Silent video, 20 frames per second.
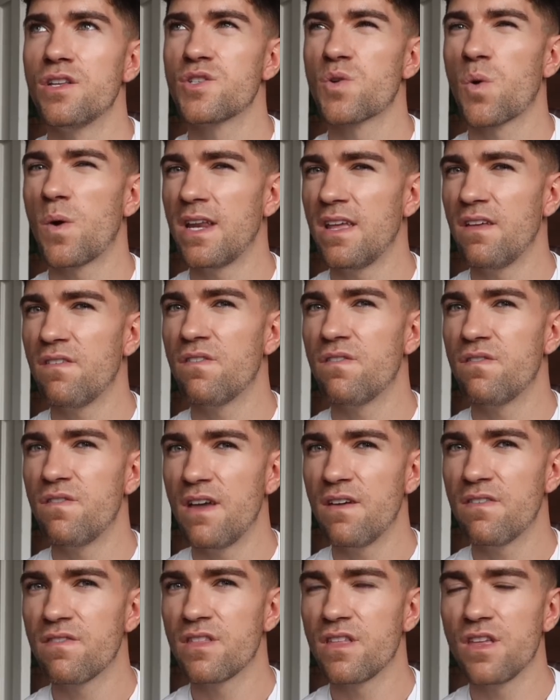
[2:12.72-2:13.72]

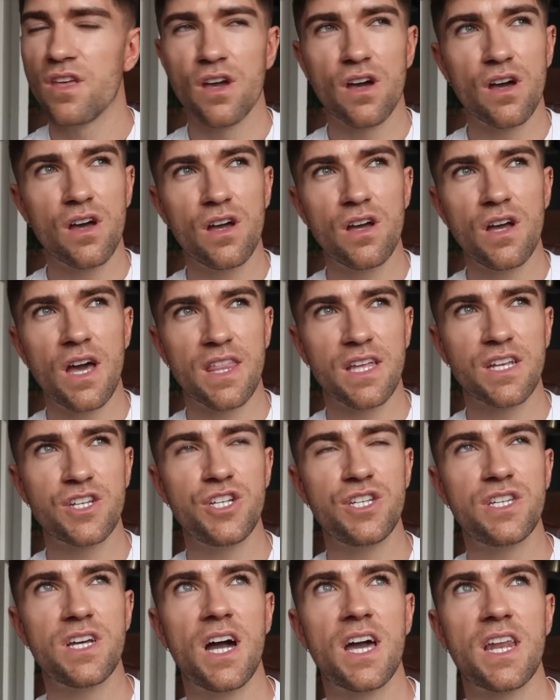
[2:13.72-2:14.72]
25th year. I think
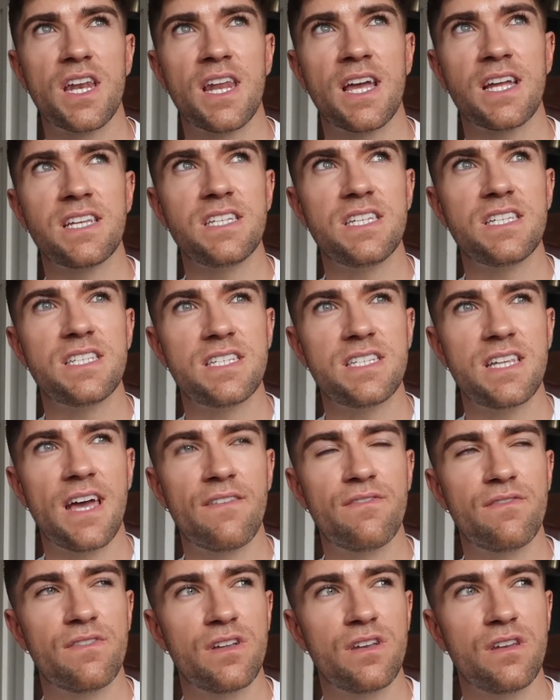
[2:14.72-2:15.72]
she died in
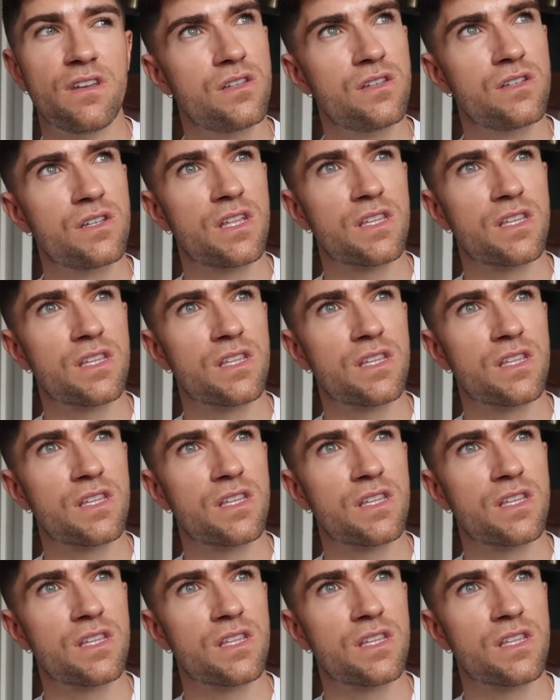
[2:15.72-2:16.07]
97.